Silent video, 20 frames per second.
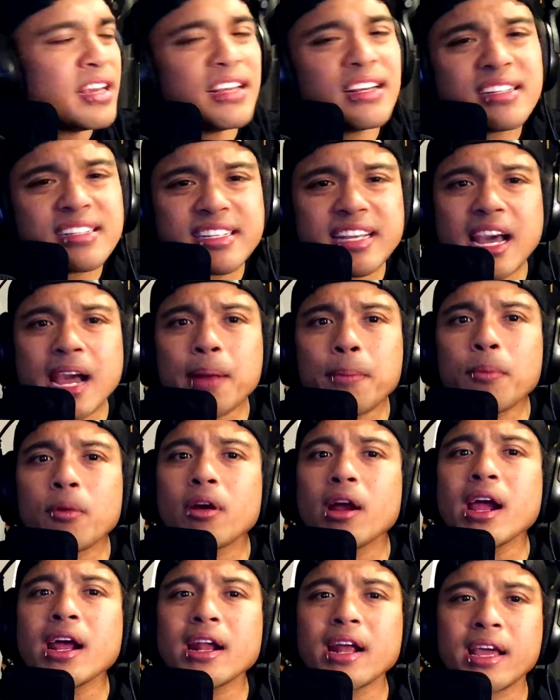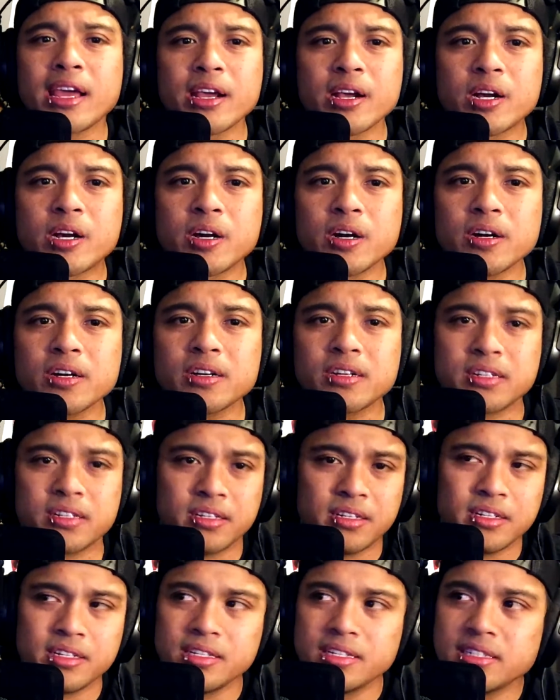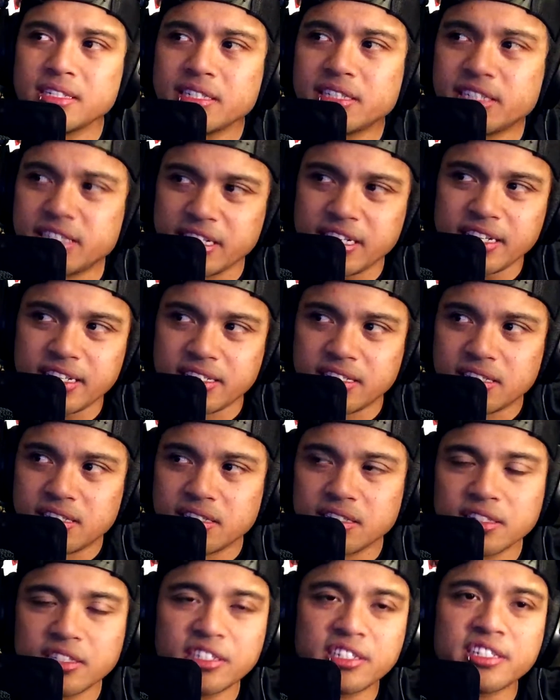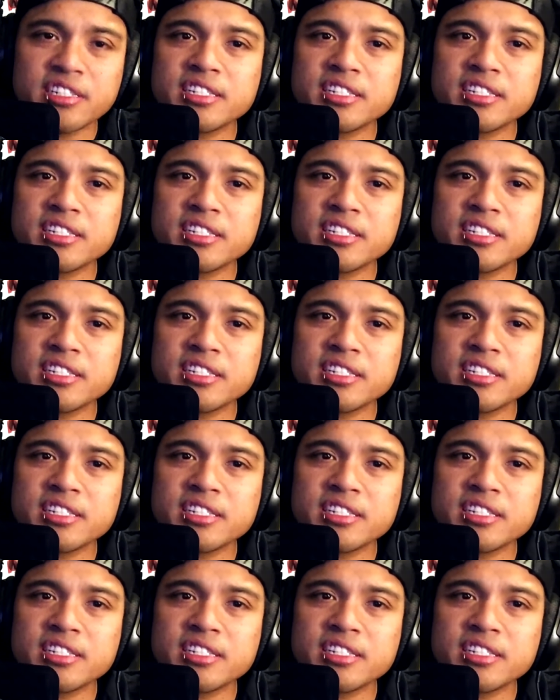You damn right I can cook. Jeez, you should